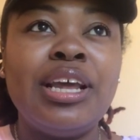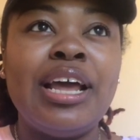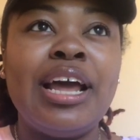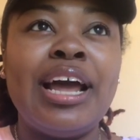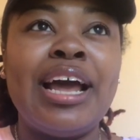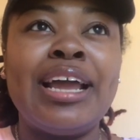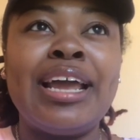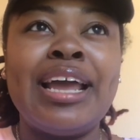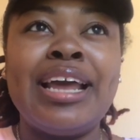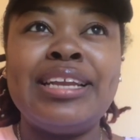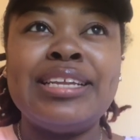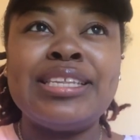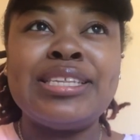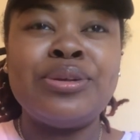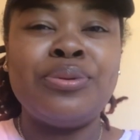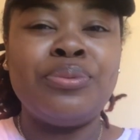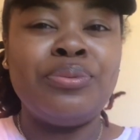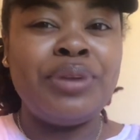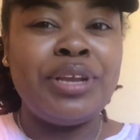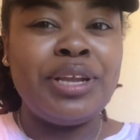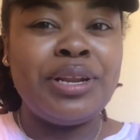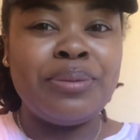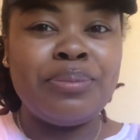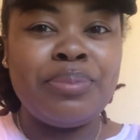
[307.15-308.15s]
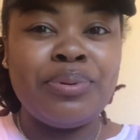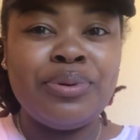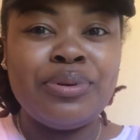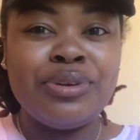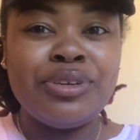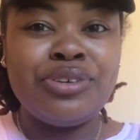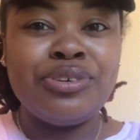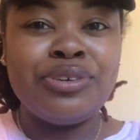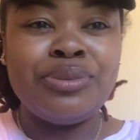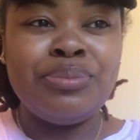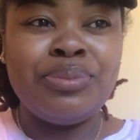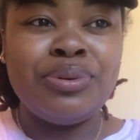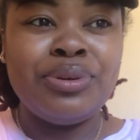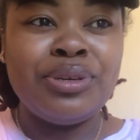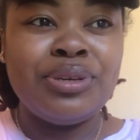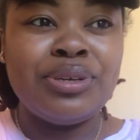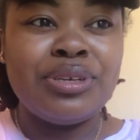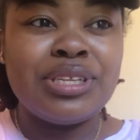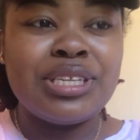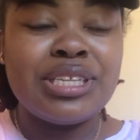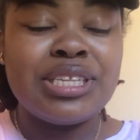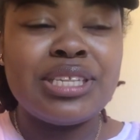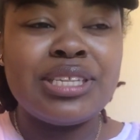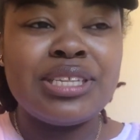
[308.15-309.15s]
I got into reading poetry
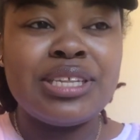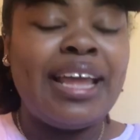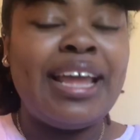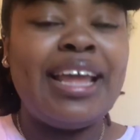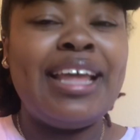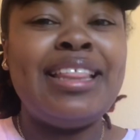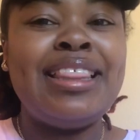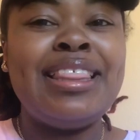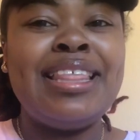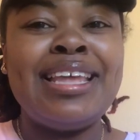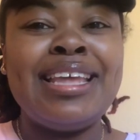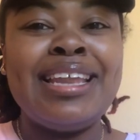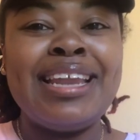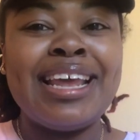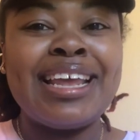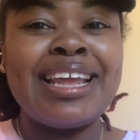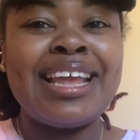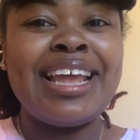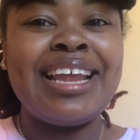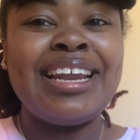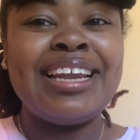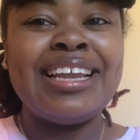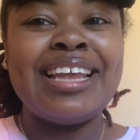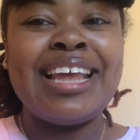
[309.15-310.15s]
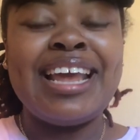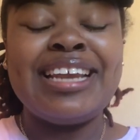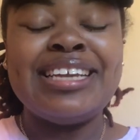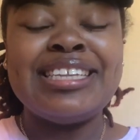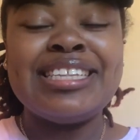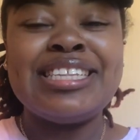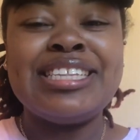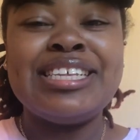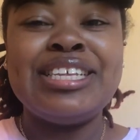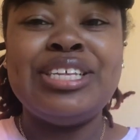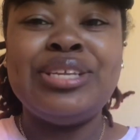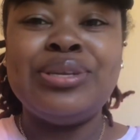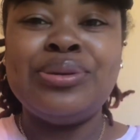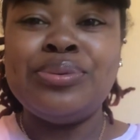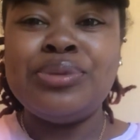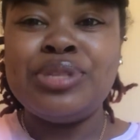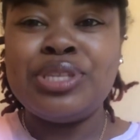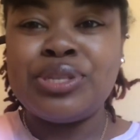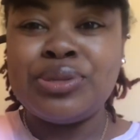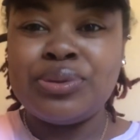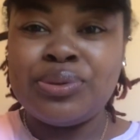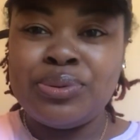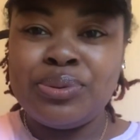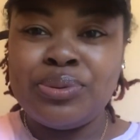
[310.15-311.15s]
books. And then I kind of got into
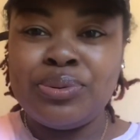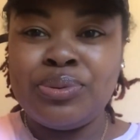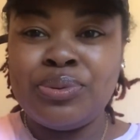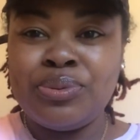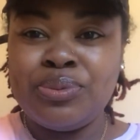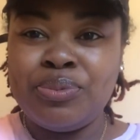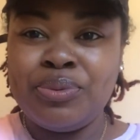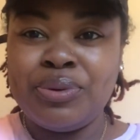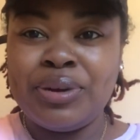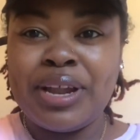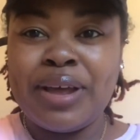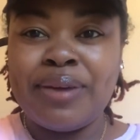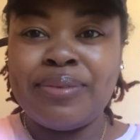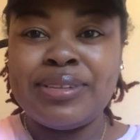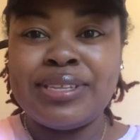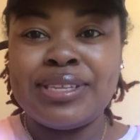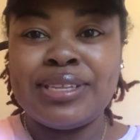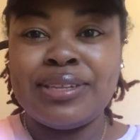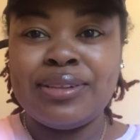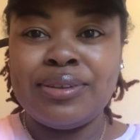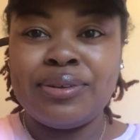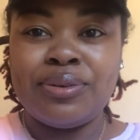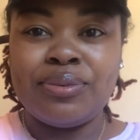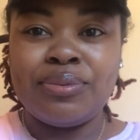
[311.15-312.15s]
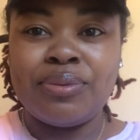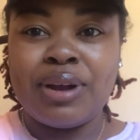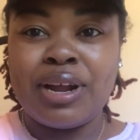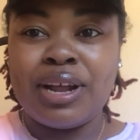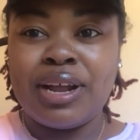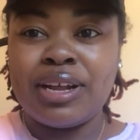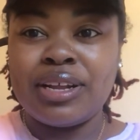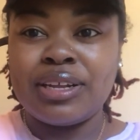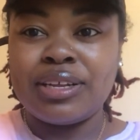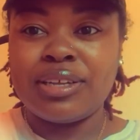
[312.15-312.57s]
YouTube when I was in Little Rock.